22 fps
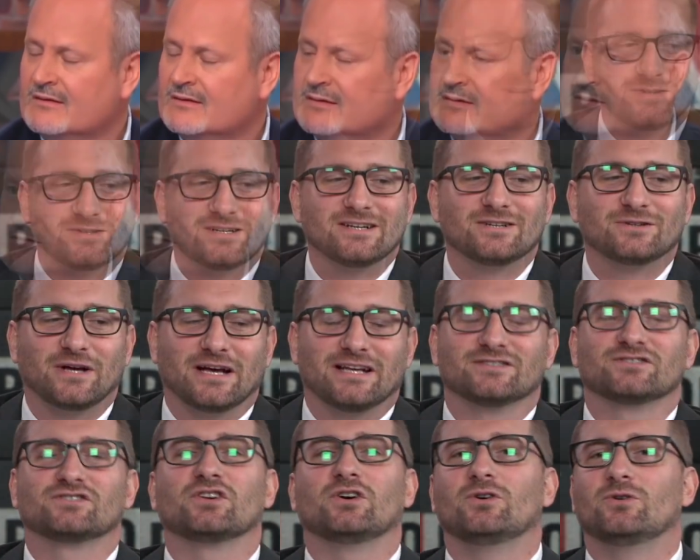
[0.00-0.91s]
Oh, okay,
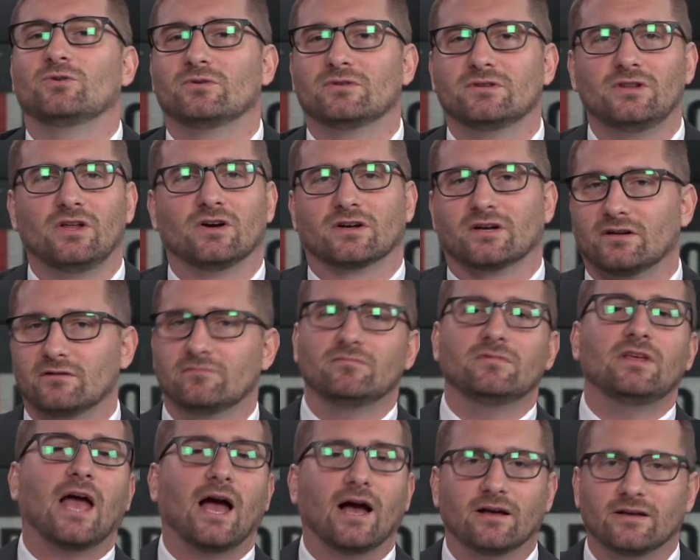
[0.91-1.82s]
so look,
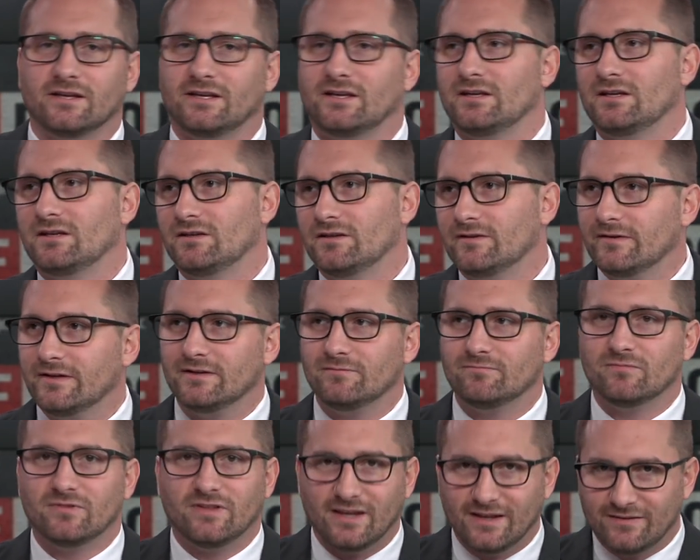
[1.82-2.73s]
yeah, he, he
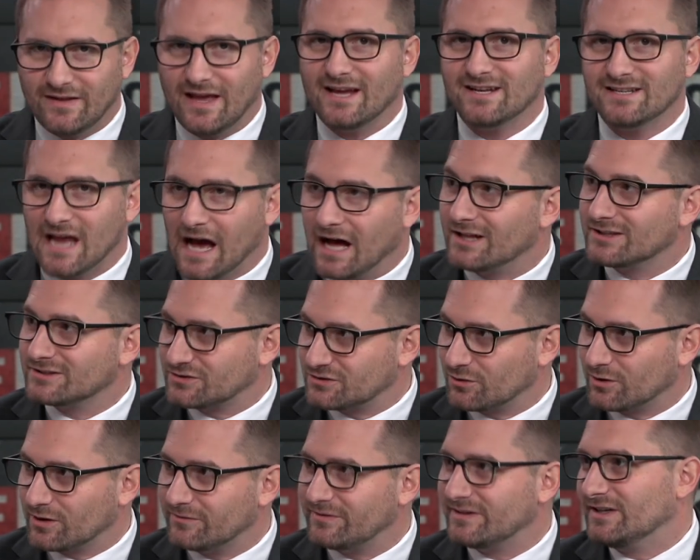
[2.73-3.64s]
they, they acknowledge
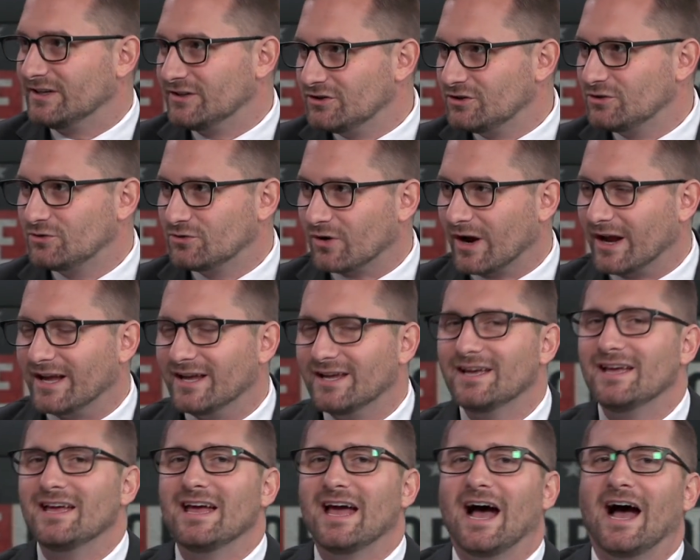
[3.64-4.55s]
sort of he didn't do great.
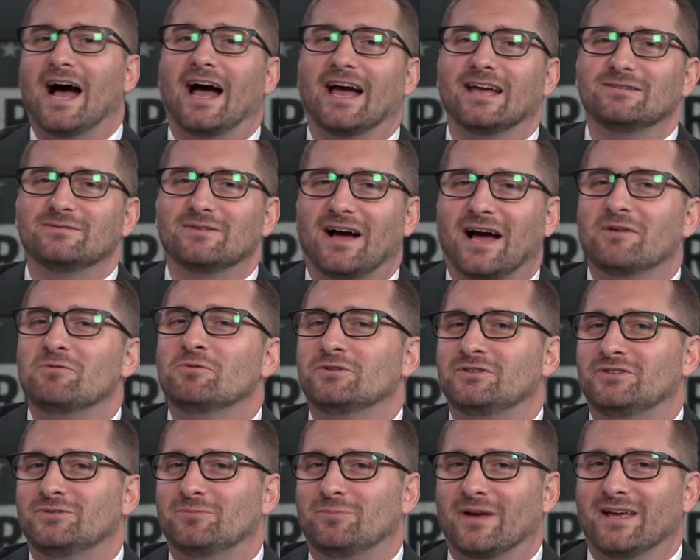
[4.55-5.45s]
I I
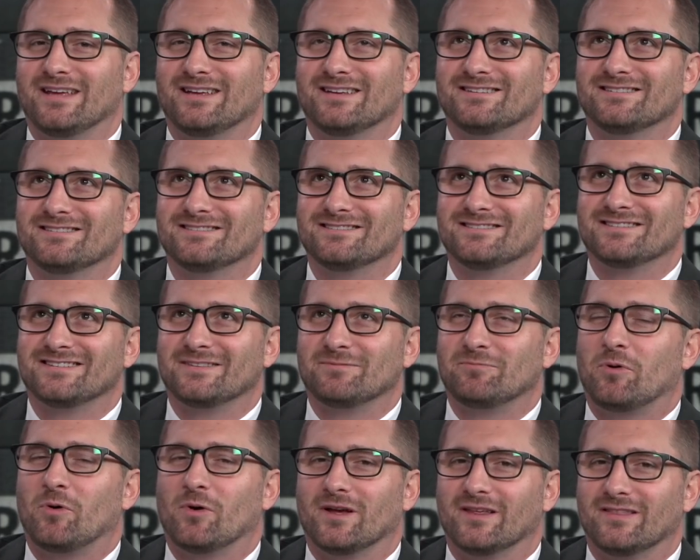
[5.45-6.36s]
would debate the
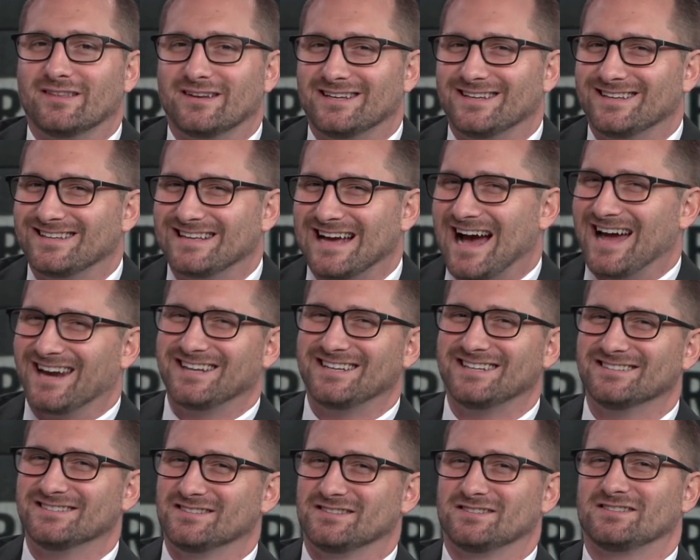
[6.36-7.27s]
point that he got
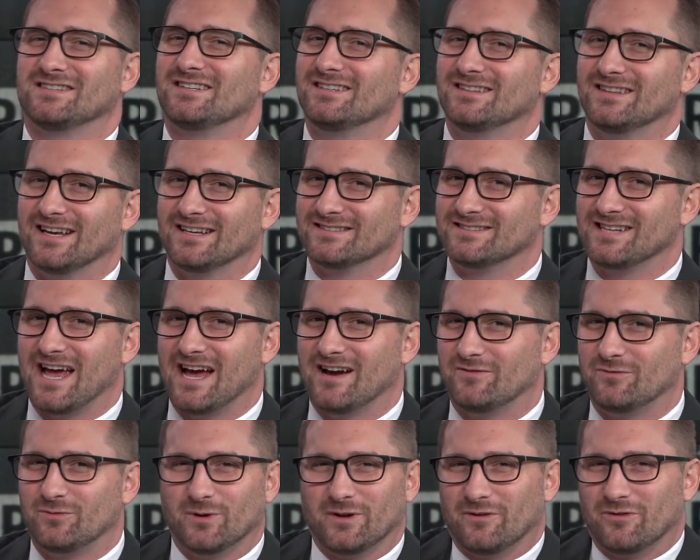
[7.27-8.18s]
his sea legs
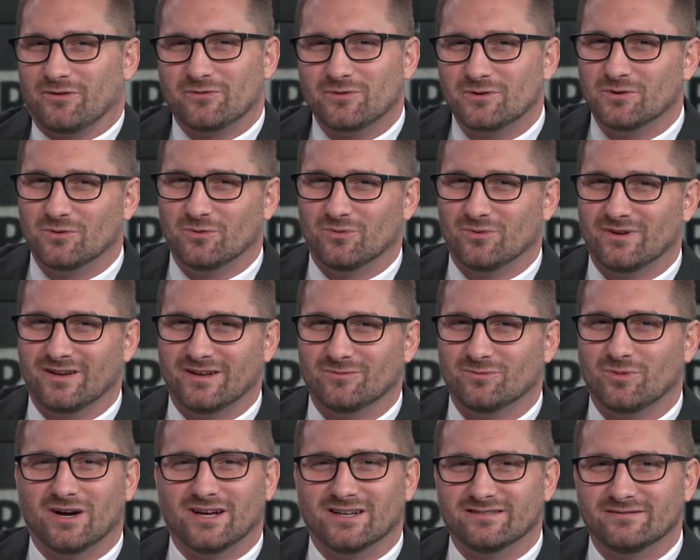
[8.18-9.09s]
halfway through and
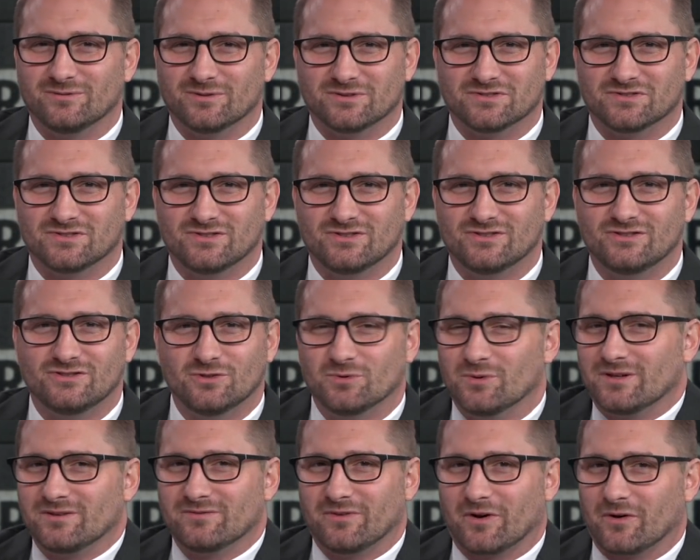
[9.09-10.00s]
what was
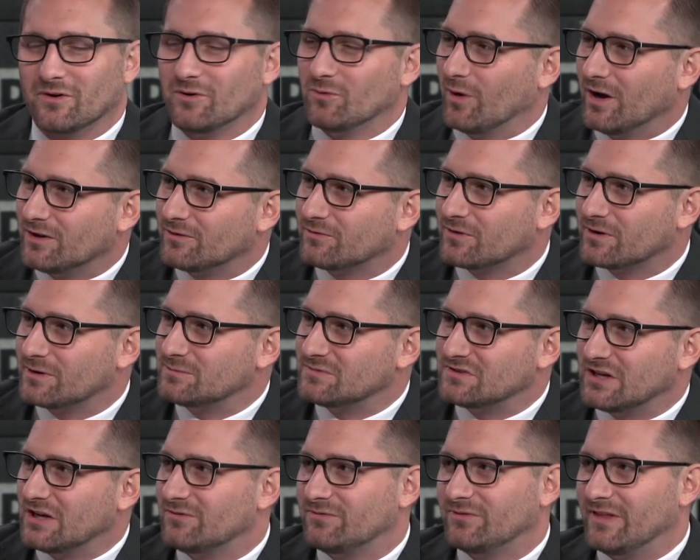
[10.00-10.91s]
doing very well for
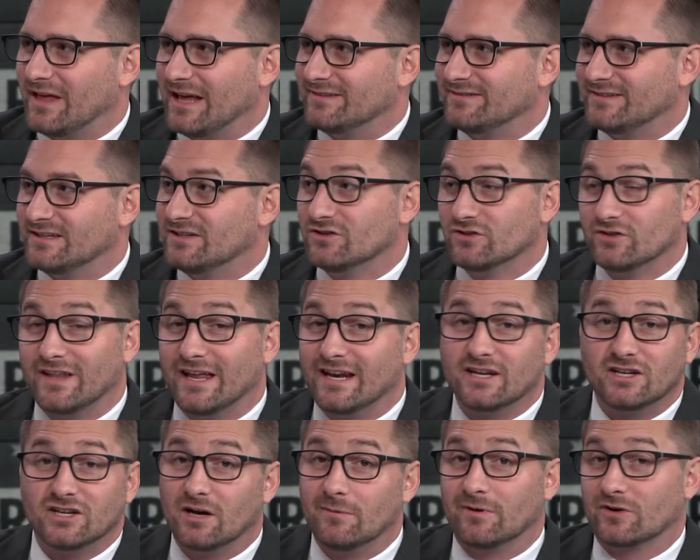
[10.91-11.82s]
himself that didn't that
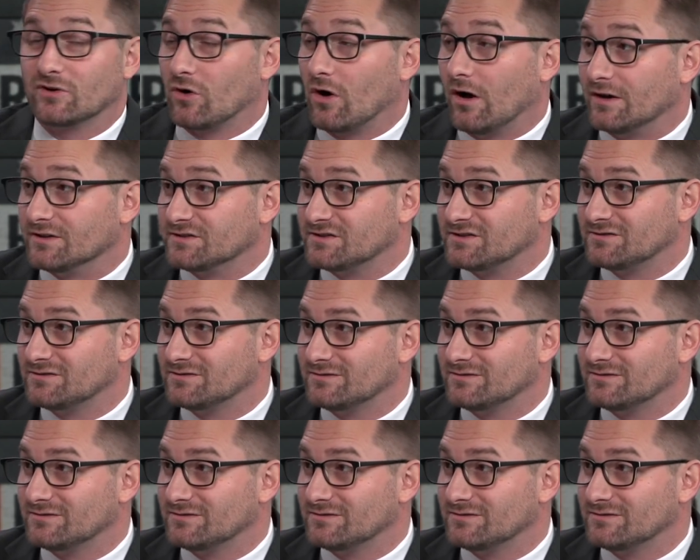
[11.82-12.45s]
didn't come across